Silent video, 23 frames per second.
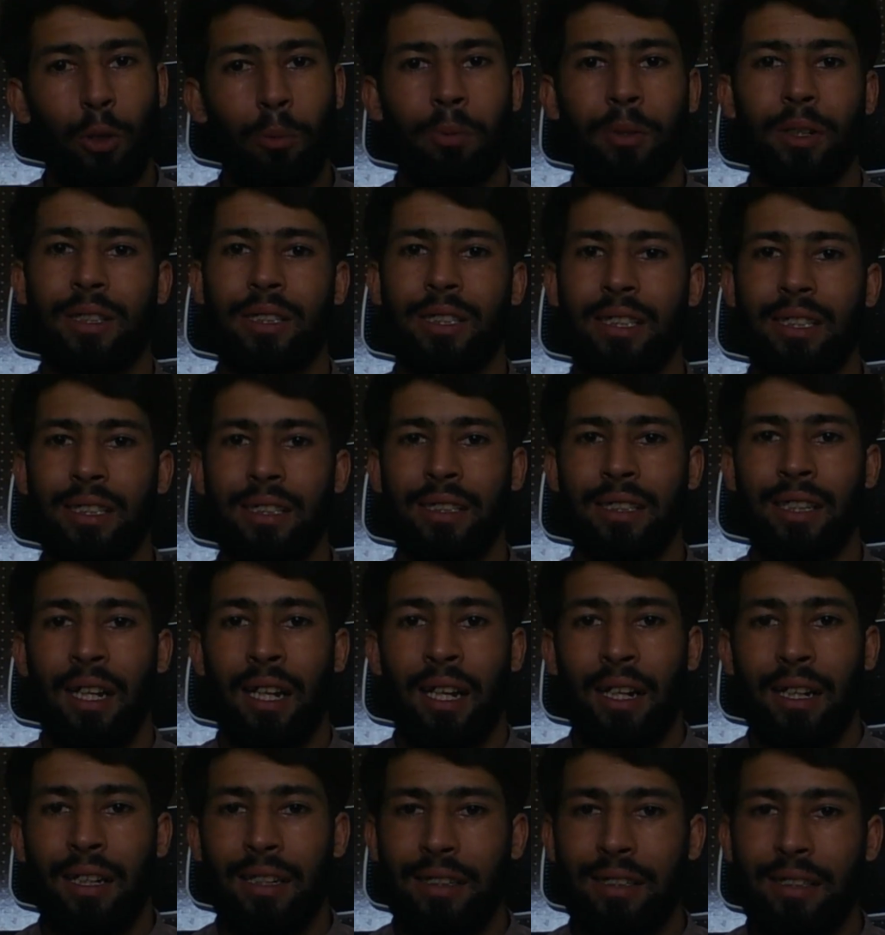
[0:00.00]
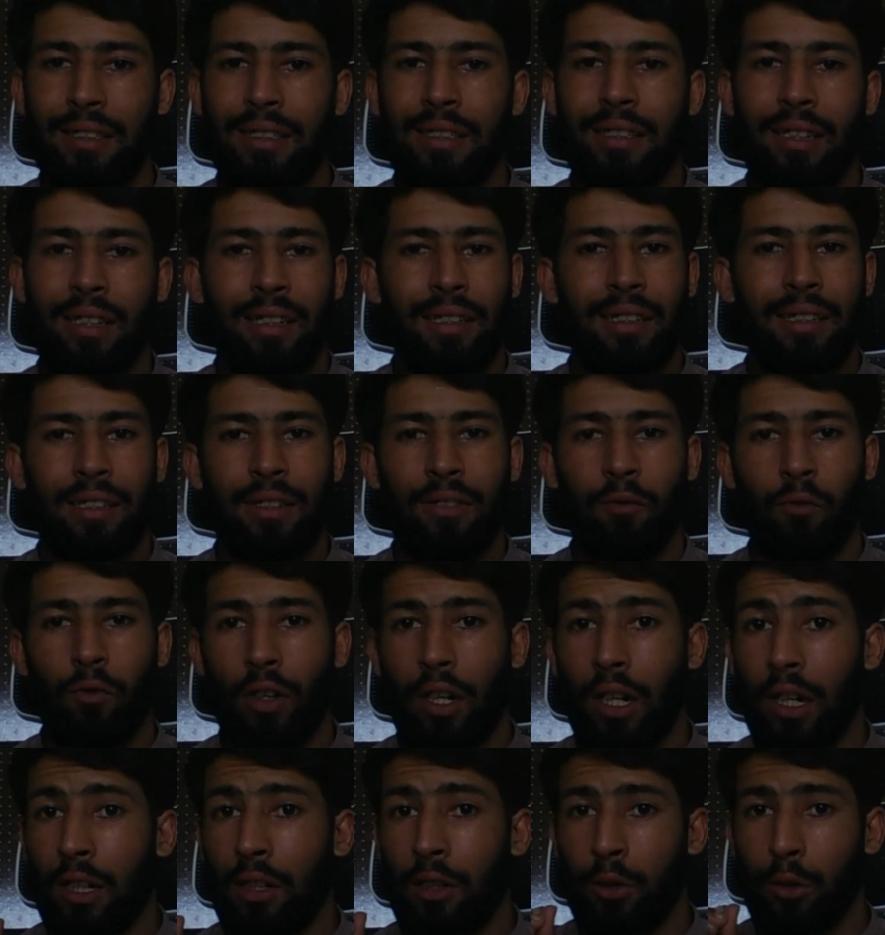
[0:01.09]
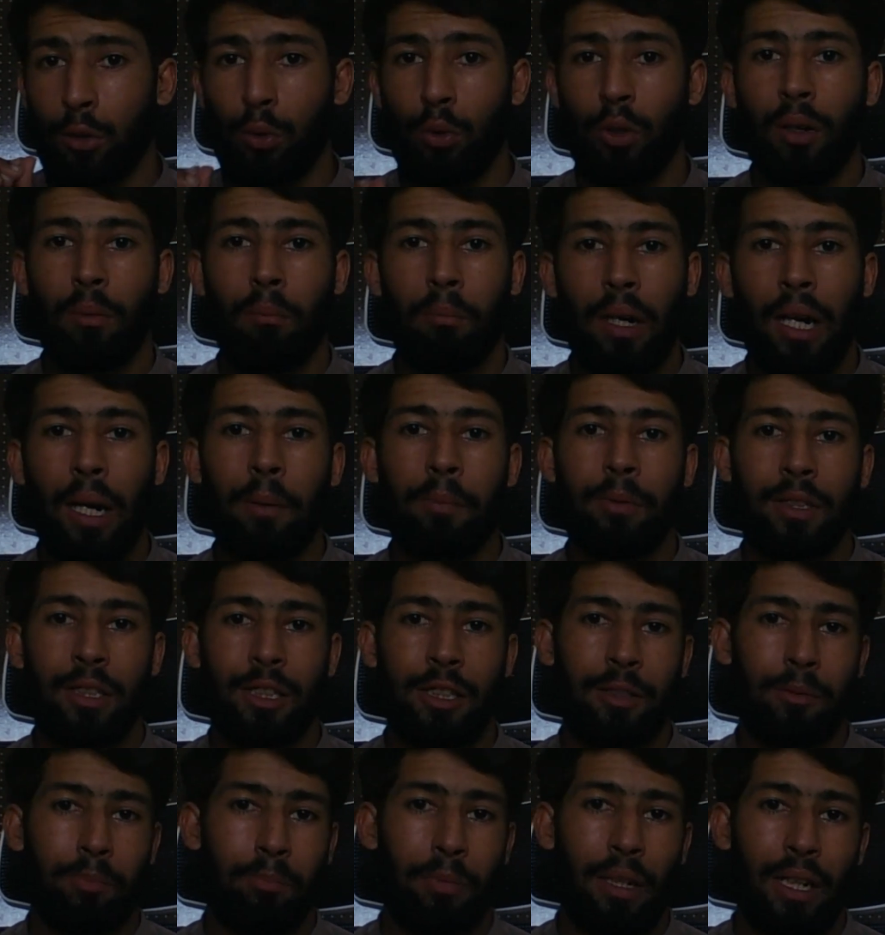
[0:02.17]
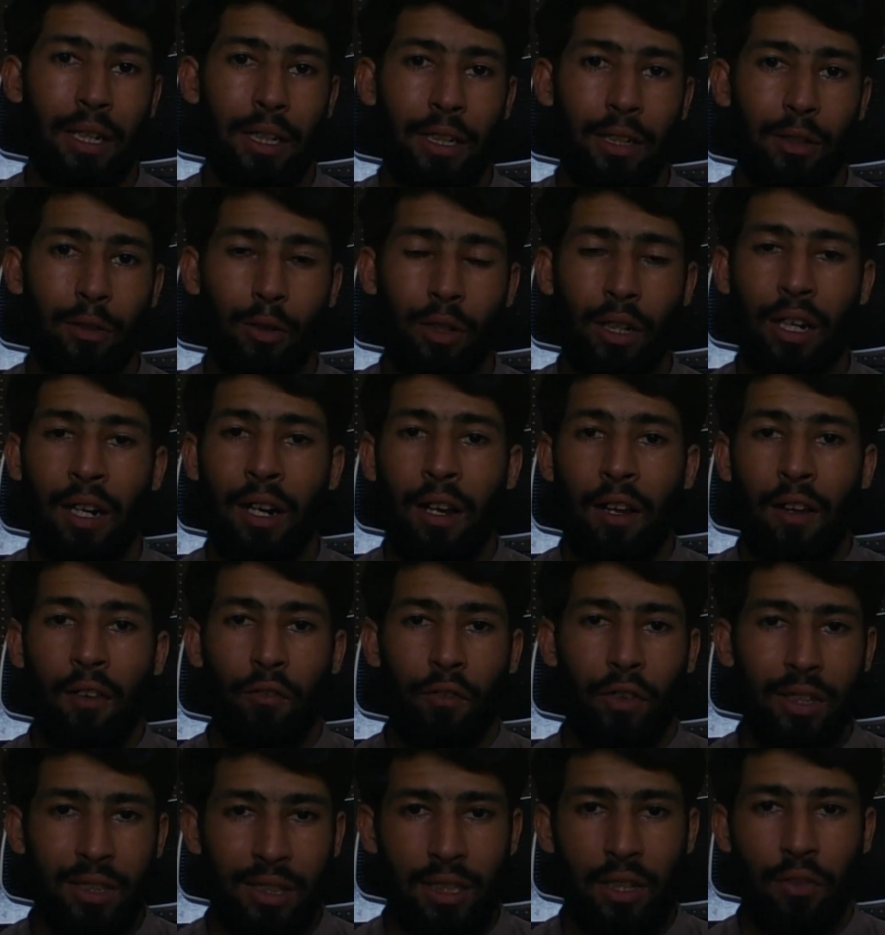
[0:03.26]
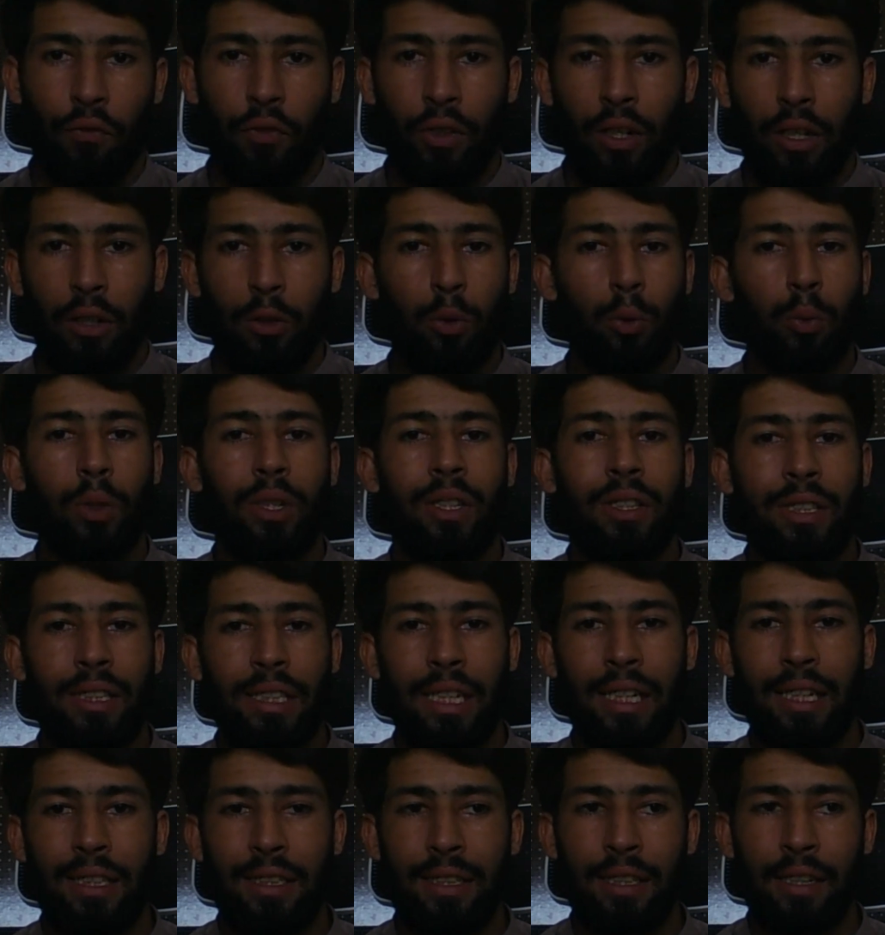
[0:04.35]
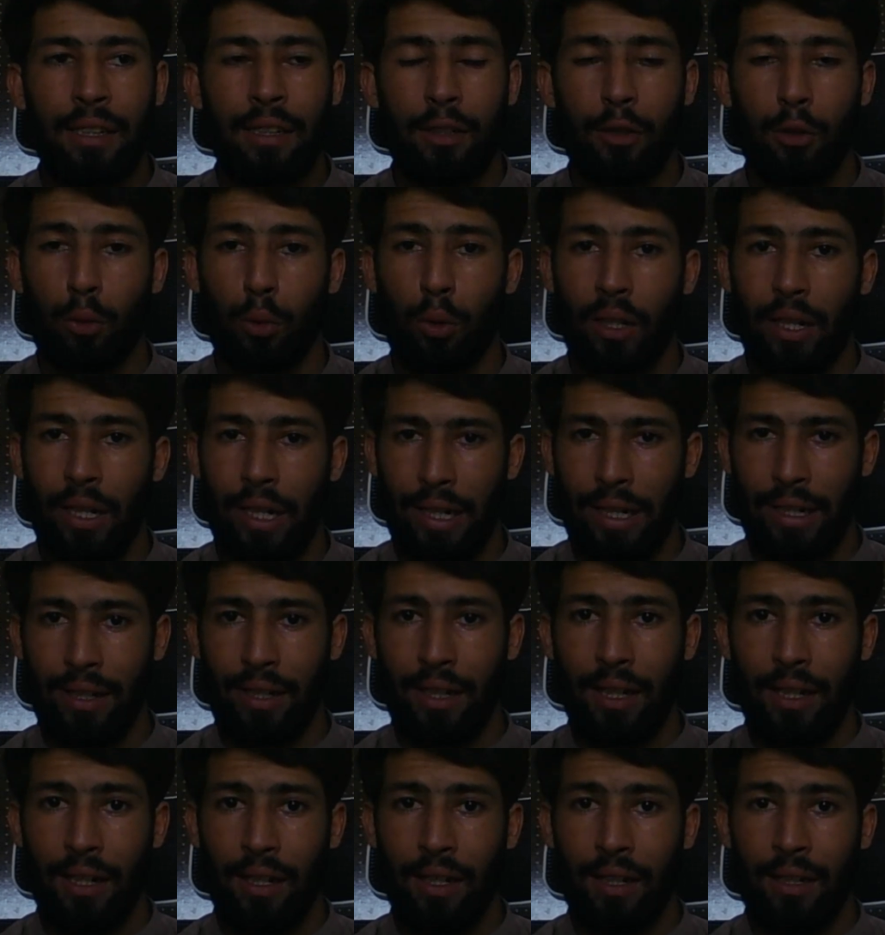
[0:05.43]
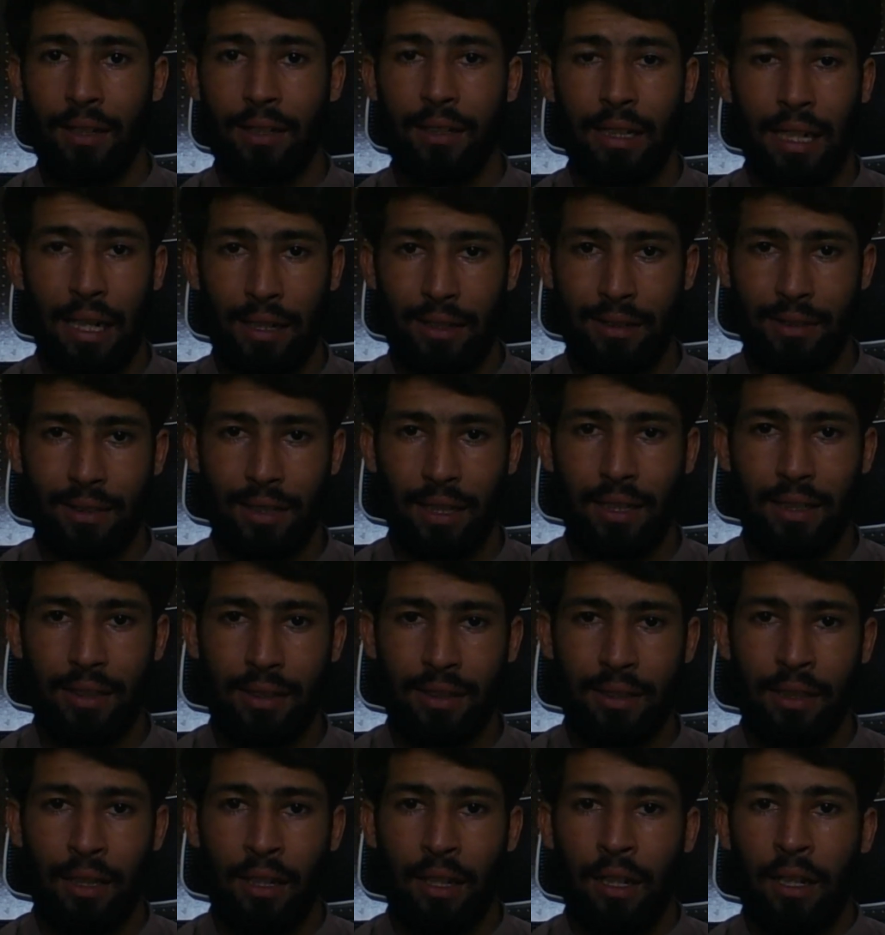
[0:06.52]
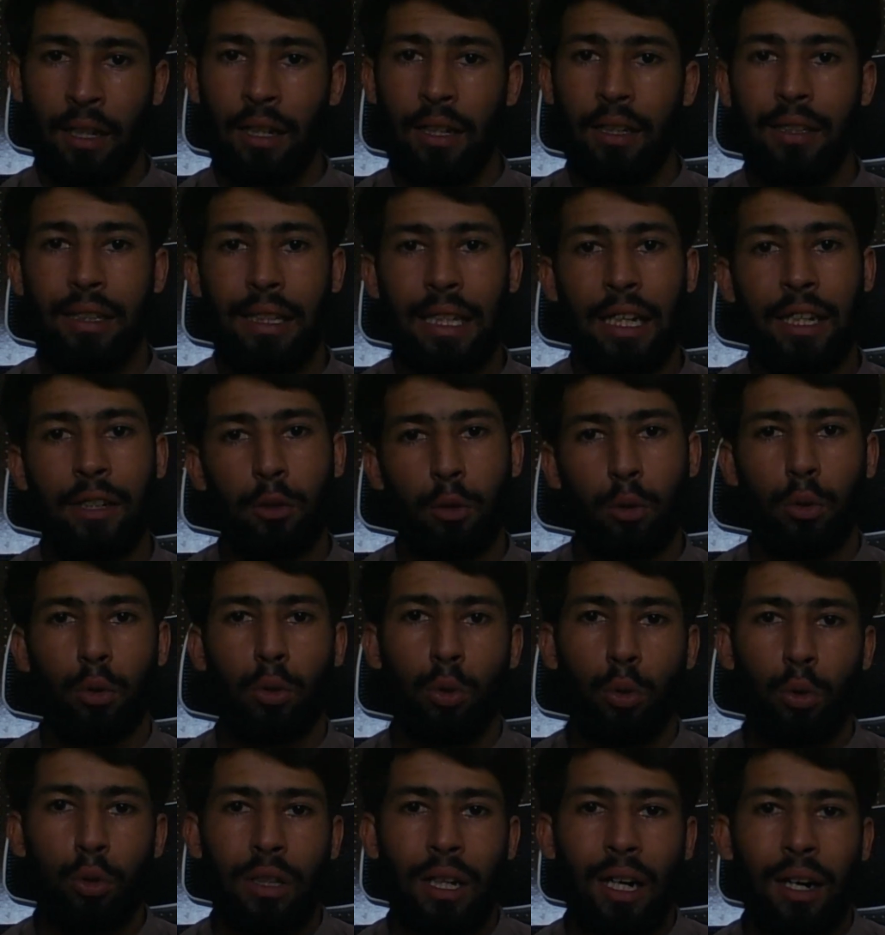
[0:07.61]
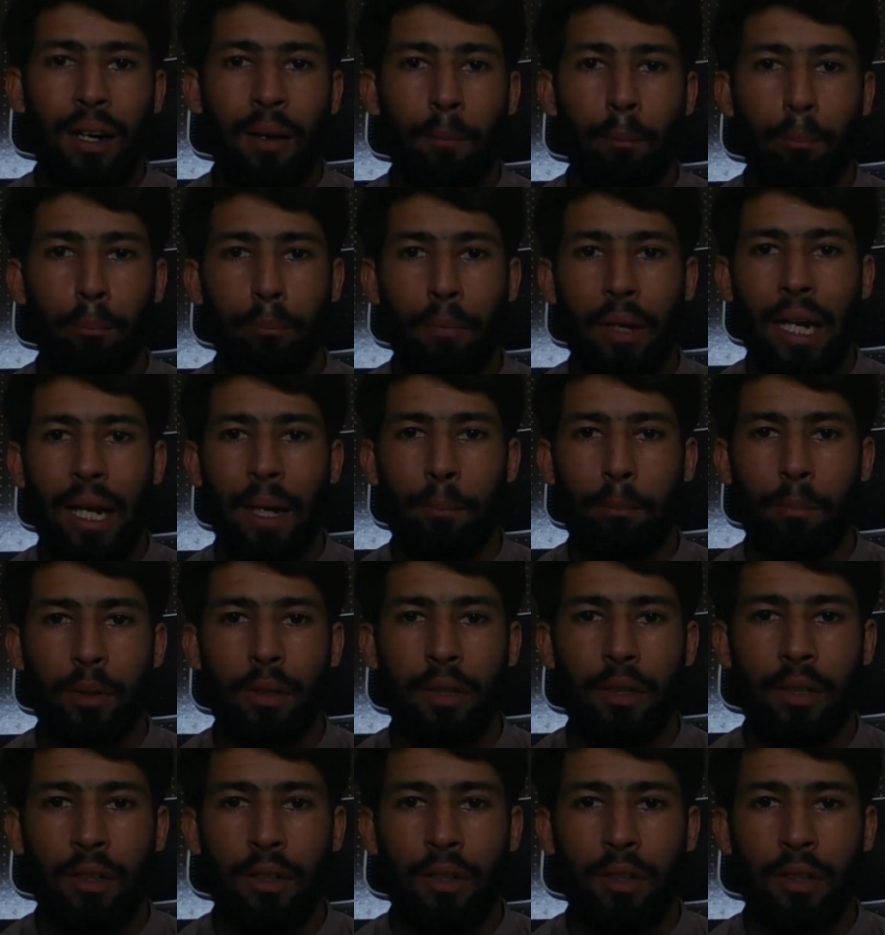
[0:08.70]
persons this reason for your map suspended. Okay, first of all, you will change your area Texas, then you do the map